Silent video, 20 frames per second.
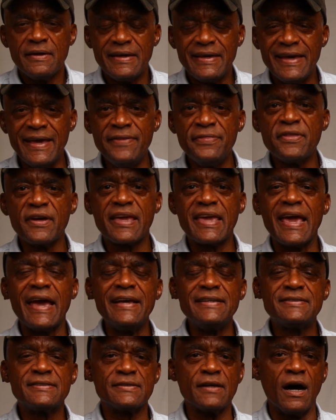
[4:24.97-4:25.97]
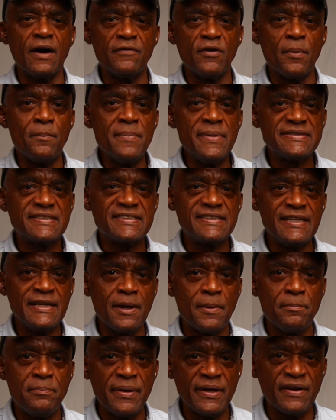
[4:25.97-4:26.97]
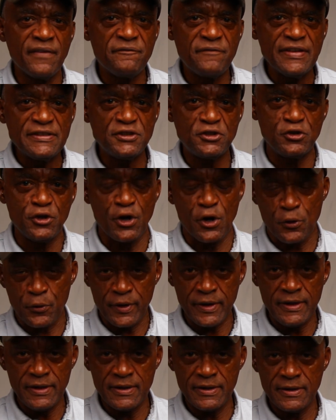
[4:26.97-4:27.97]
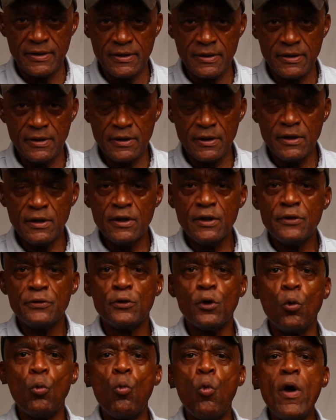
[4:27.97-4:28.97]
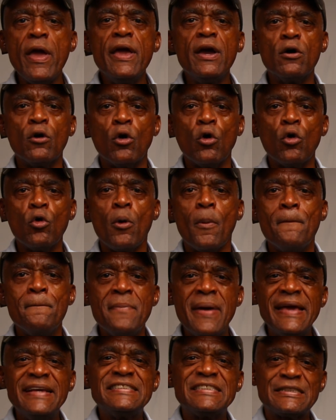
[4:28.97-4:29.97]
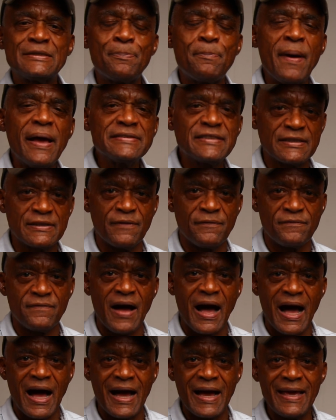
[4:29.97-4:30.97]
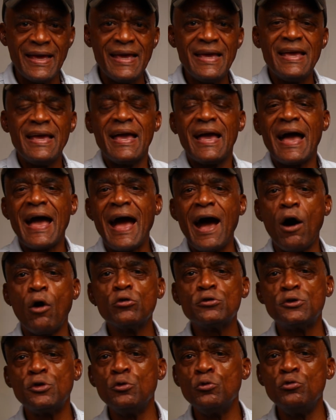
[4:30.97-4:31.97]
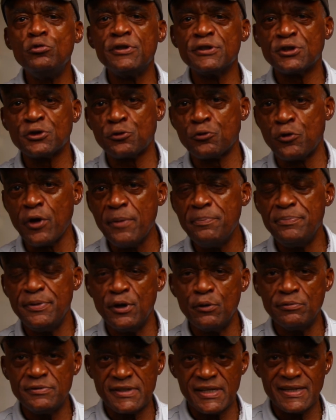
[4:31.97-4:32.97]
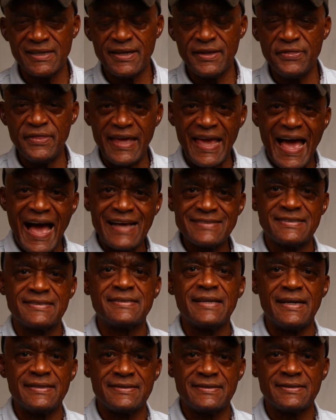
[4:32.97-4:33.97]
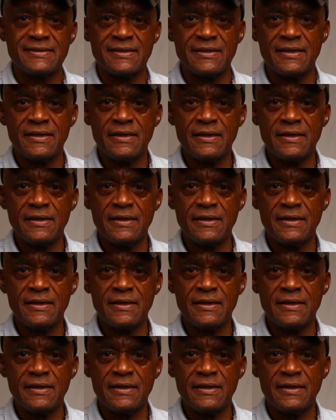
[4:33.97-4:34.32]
In the case of a missing beneficiary, the will may specify how to distribute the assets.